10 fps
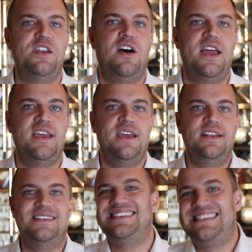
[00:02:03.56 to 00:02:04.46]
per night
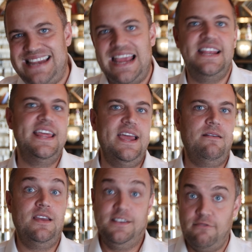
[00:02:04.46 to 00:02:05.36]
to stay
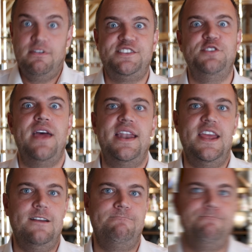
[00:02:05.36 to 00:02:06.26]
there. So let's do that now.